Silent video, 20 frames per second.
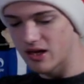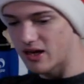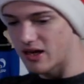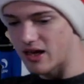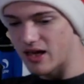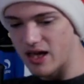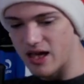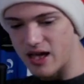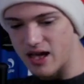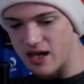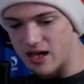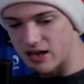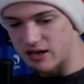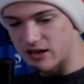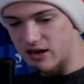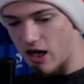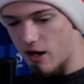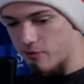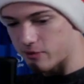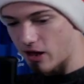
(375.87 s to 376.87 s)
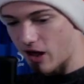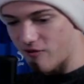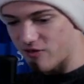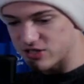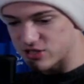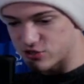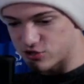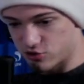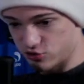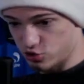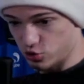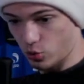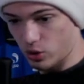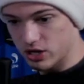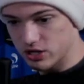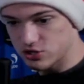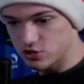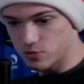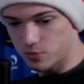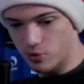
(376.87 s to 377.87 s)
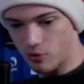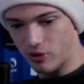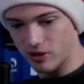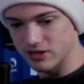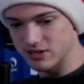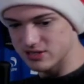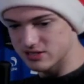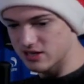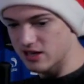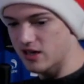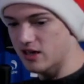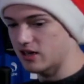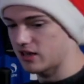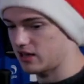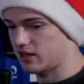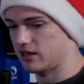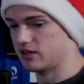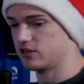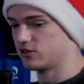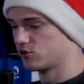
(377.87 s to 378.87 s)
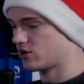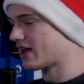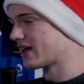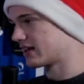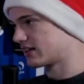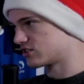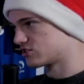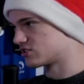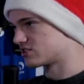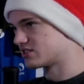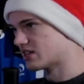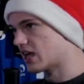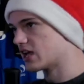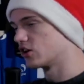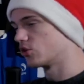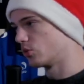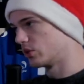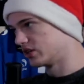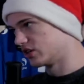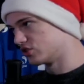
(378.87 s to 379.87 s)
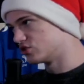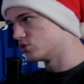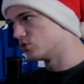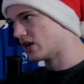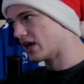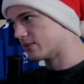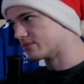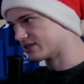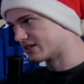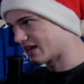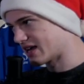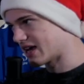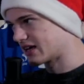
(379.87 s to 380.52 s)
And I mean, obviously, so 22 points. You can't just say you win your 2 games in hand.